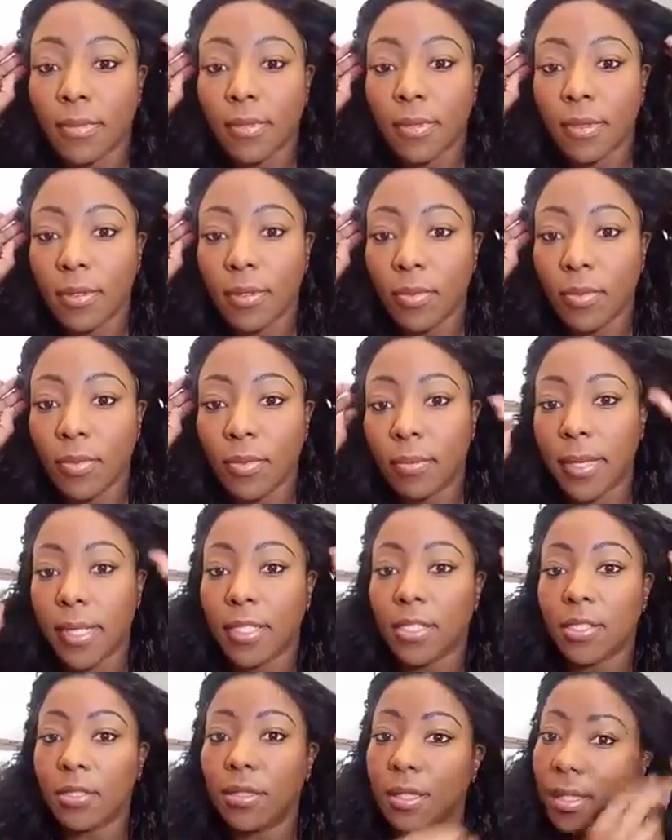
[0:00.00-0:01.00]
You want to make
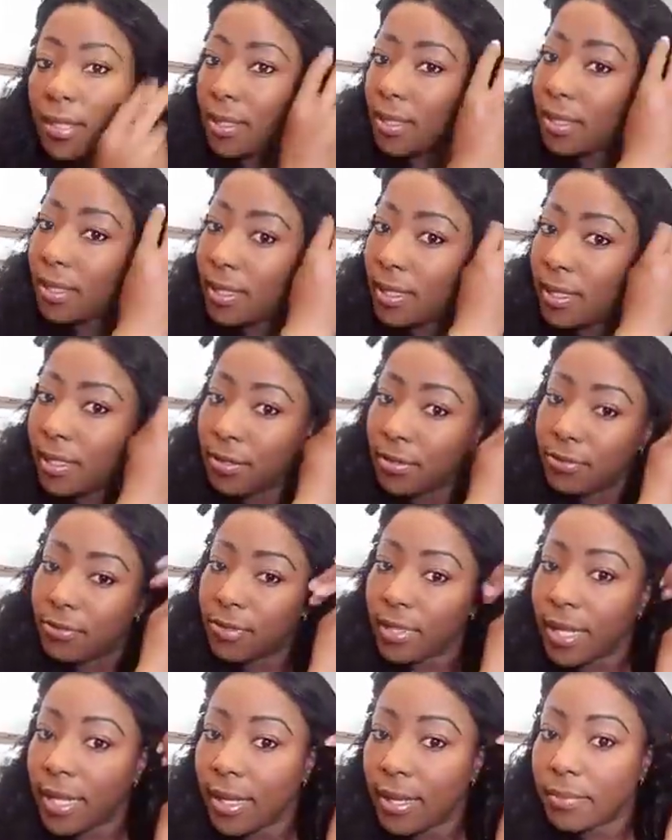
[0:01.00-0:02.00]
sure that the ear
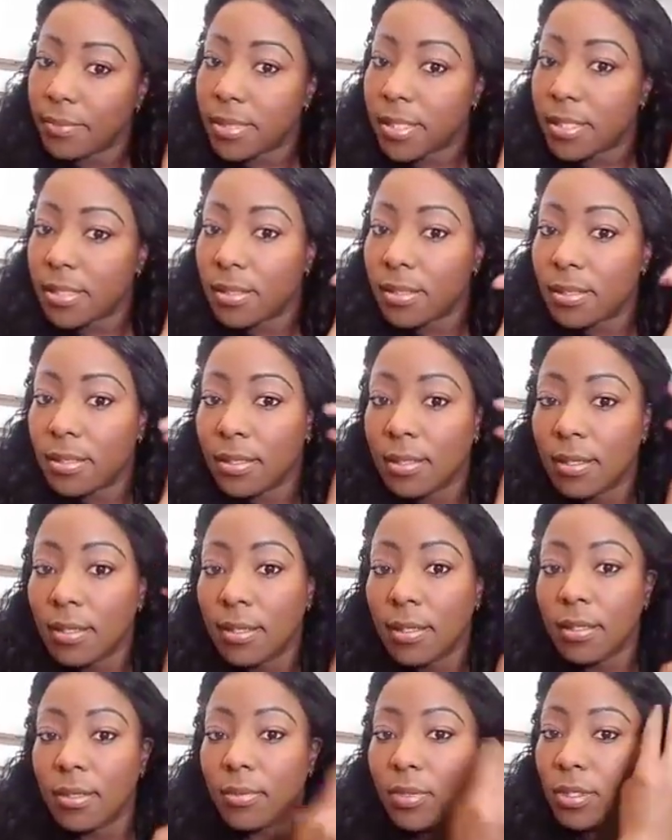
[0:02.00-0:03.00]
flaps,
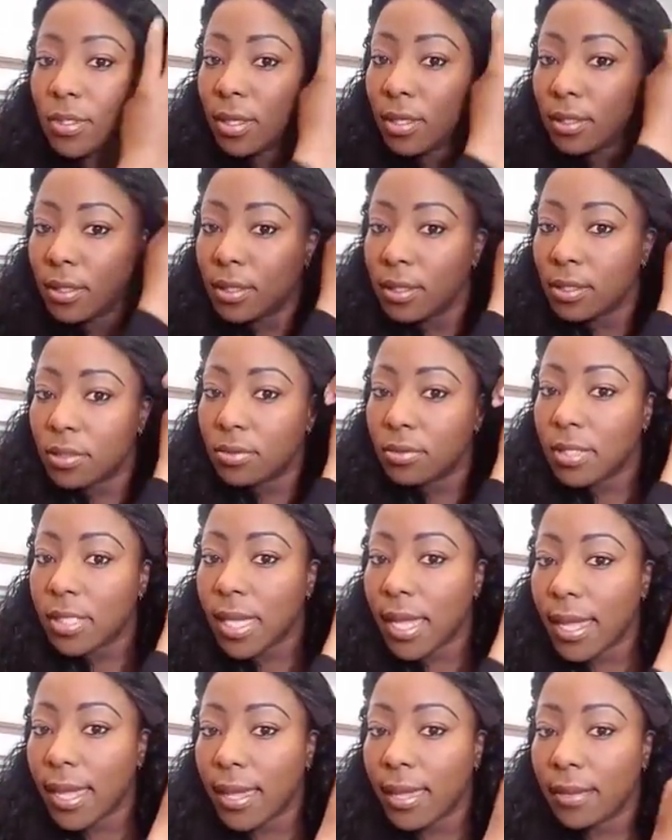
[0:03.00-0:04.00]
which are the little
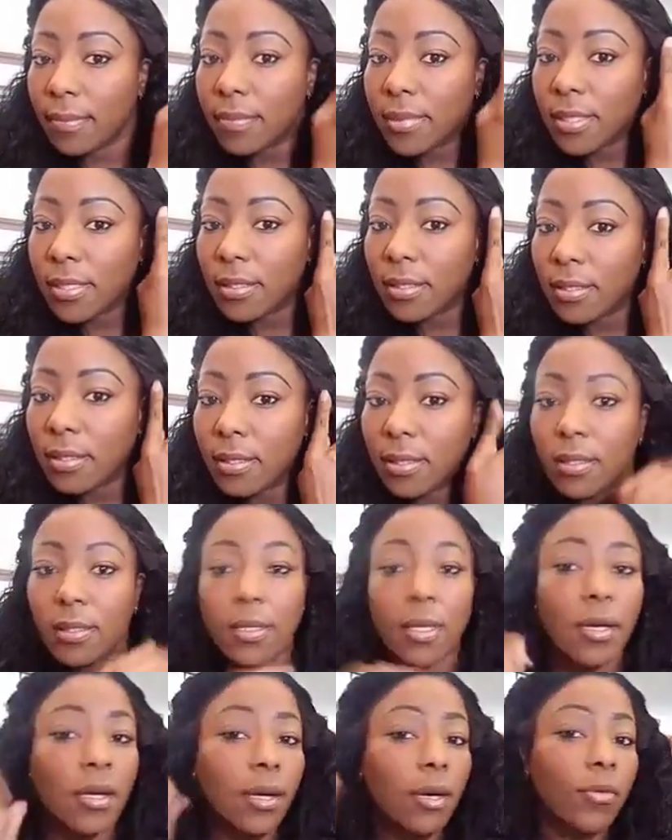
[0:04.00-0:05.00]
tabs
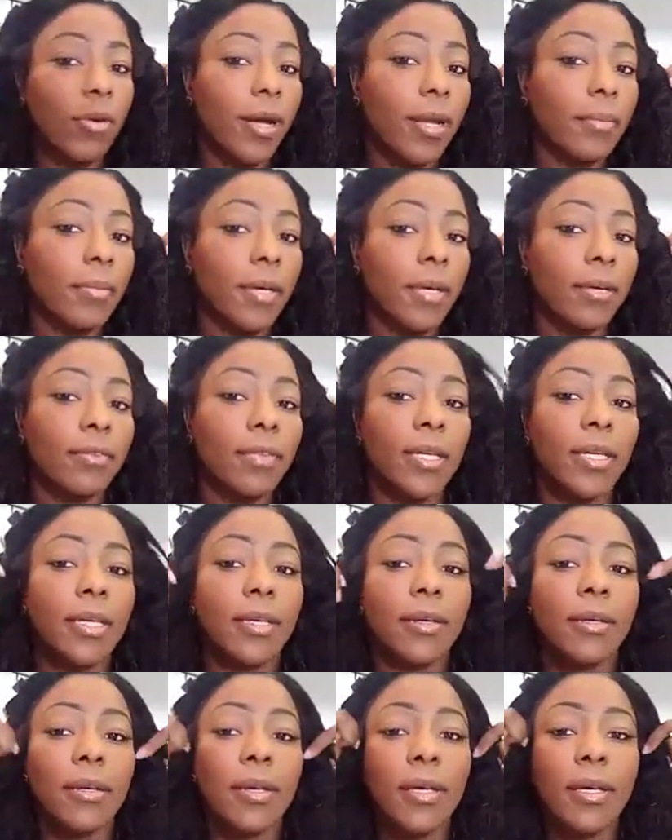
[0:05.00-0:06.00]
that go right above the
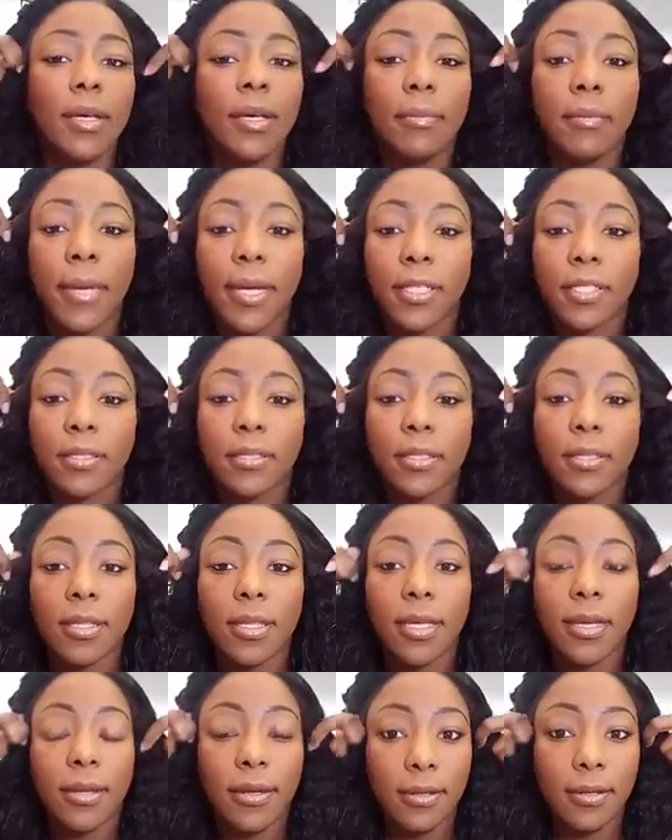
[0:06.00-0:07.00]
ear, make sure that
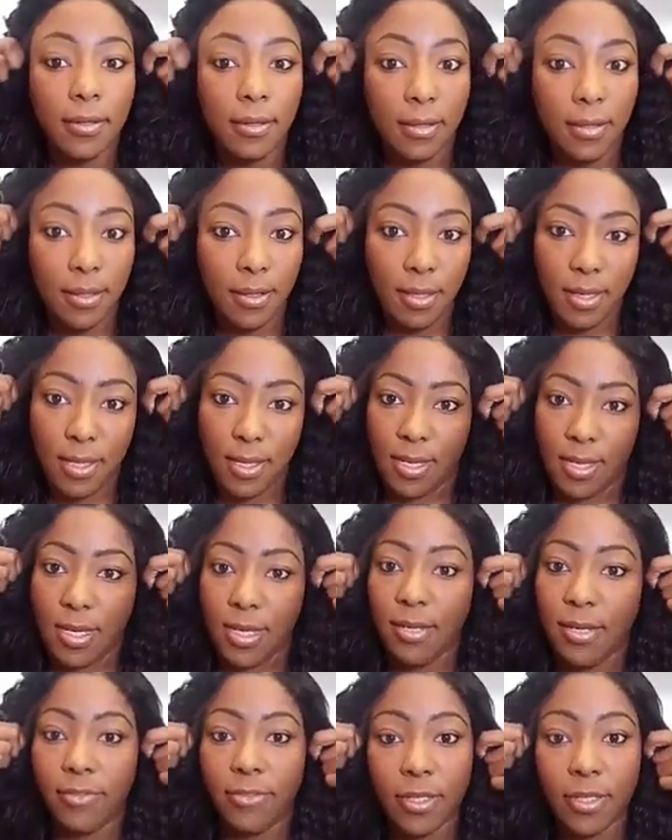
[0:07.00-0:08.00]
they're
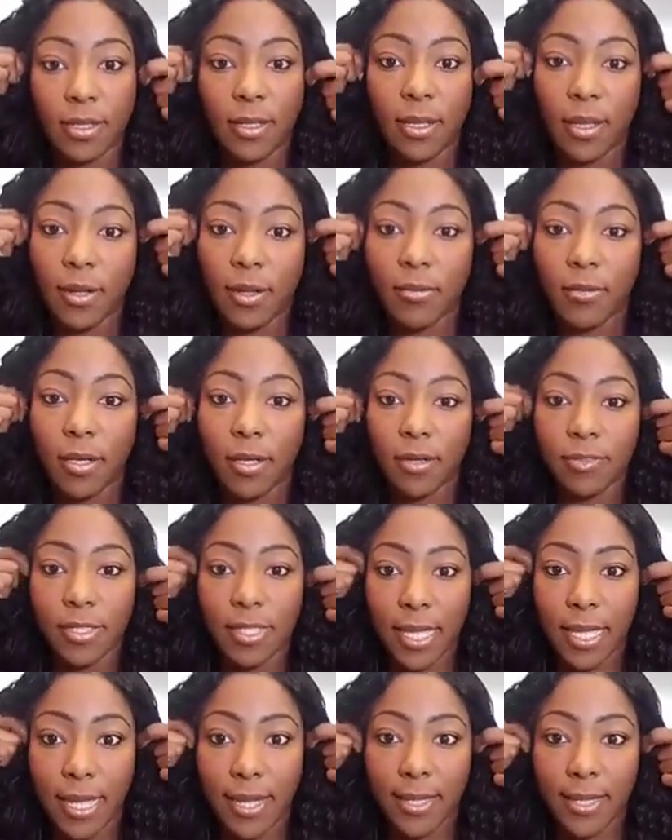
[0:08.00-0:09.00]
even on both
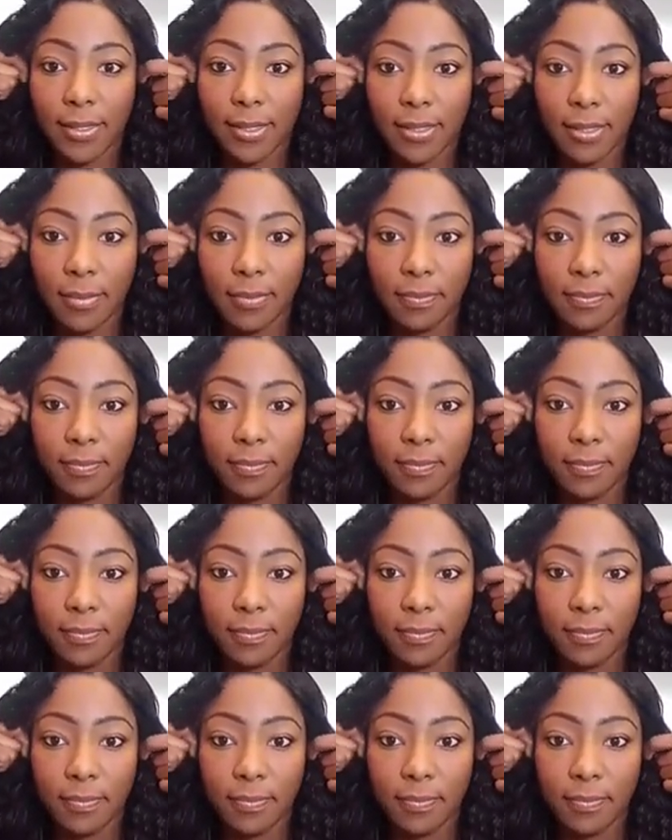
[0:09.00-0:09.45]
sides.